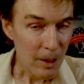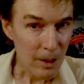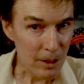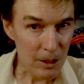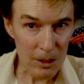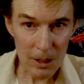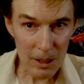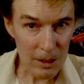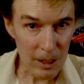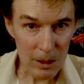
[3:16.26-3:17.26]
This is
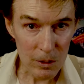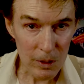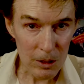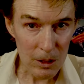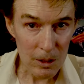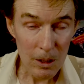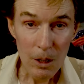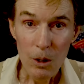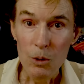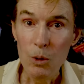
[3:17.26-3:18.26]
not science fiction,
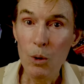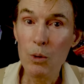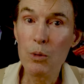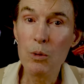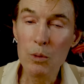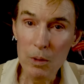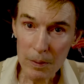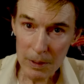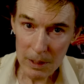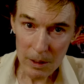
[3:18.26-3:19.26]
told through
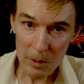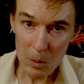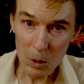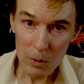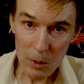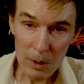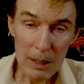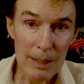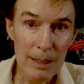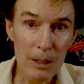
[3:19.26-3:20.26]
riveting remote viewing
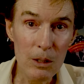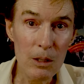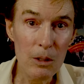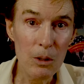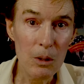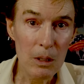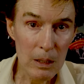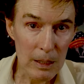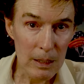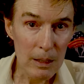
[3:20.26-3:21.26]
conducted under
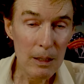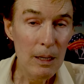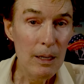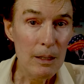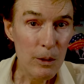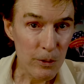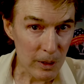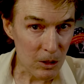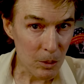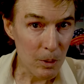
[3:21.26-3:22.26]
clean,
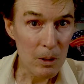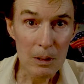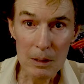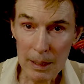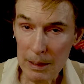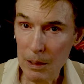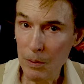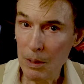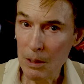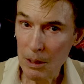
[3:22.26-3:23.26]
defensible,
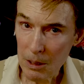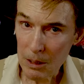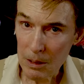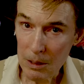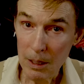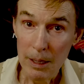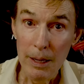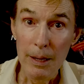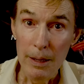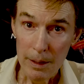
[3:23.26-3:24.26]
scientific conditions.
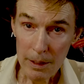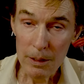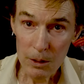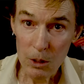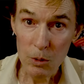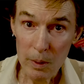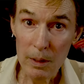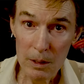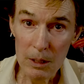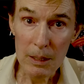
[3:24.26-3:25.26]
This is as
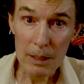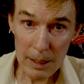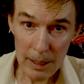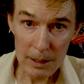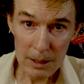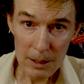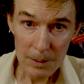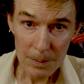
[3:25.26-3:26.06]
real as it gets.